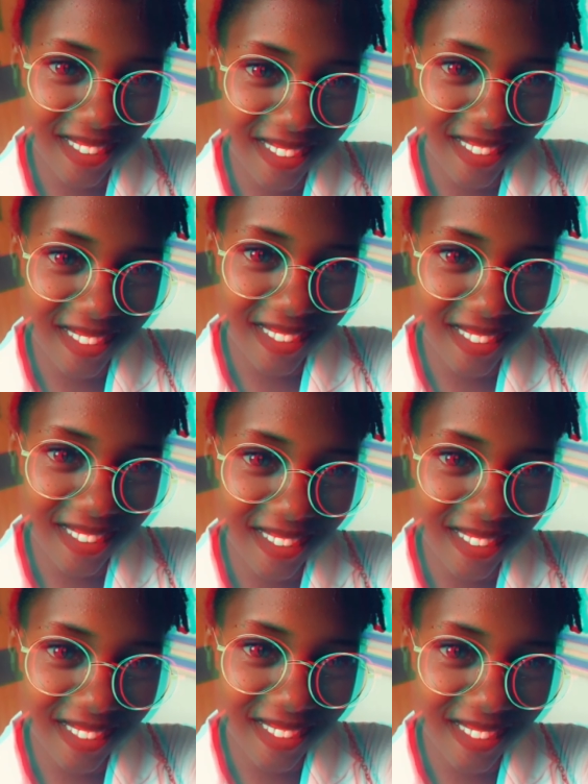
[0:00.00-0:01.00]

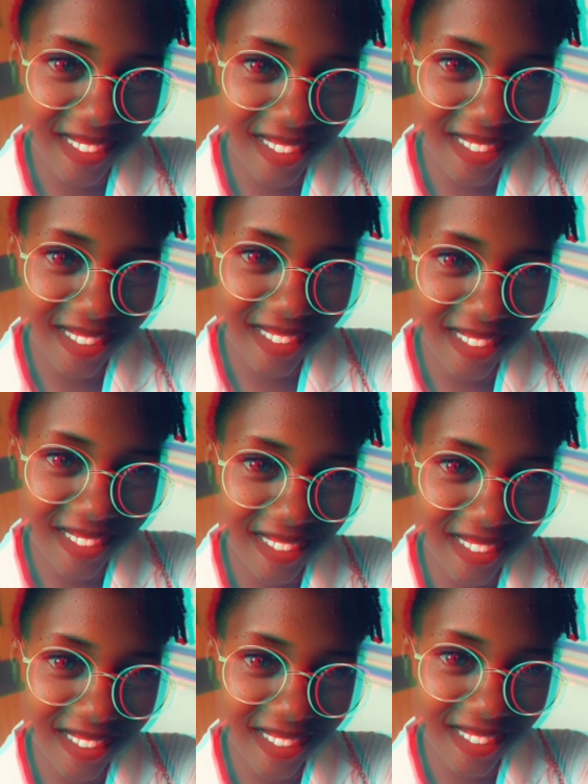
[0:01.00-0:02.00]
Subscribe to this
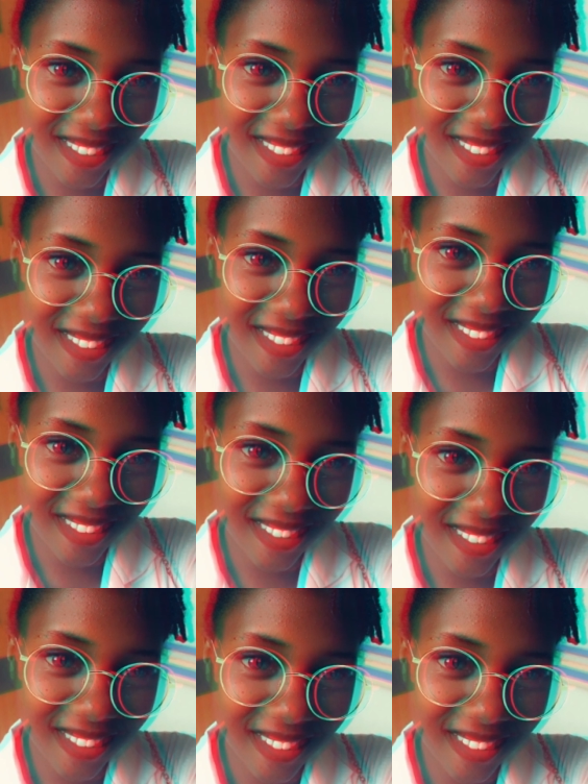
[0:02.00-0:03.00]
channel, share with your
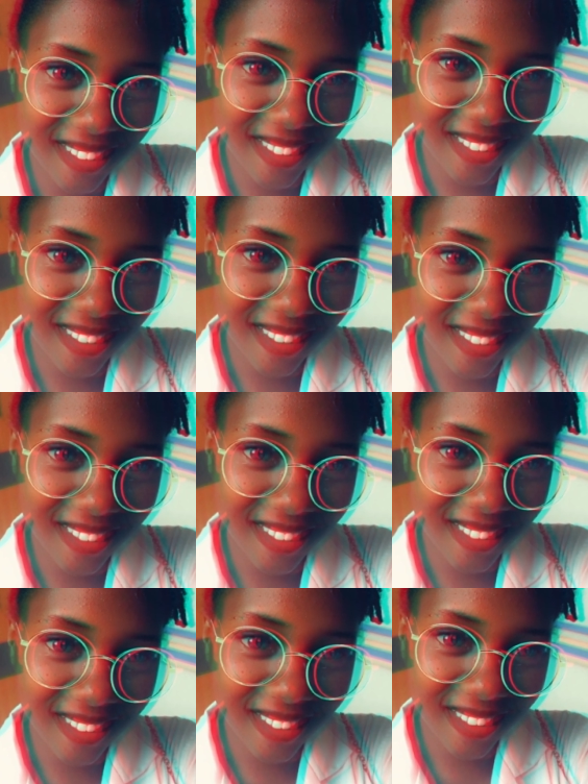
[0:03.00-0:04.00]
friends,
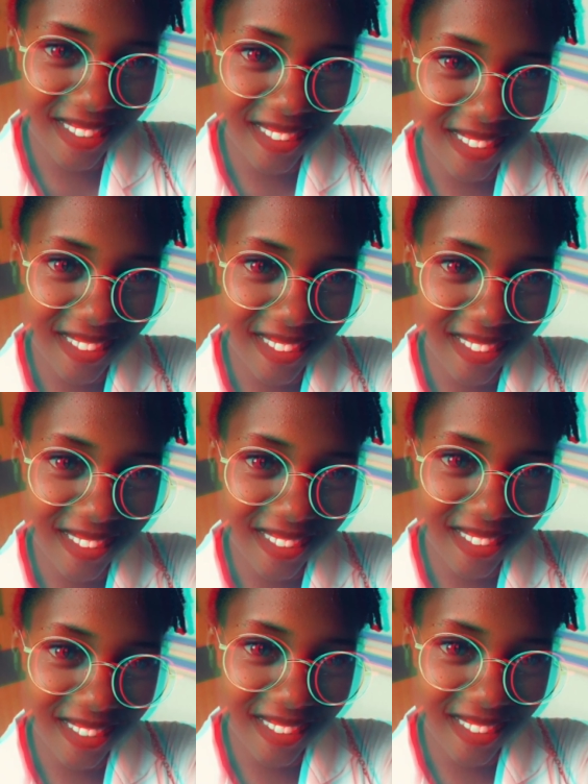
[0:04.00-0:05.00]
comment
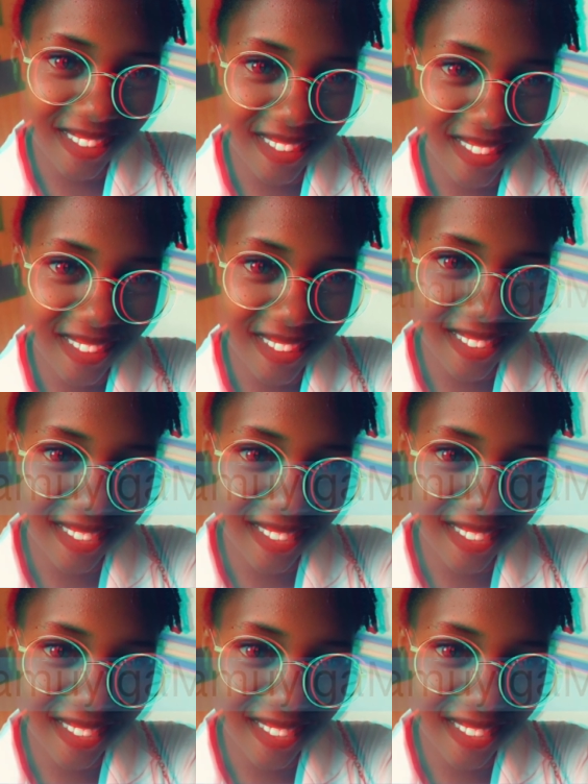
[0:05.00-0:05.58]
in the section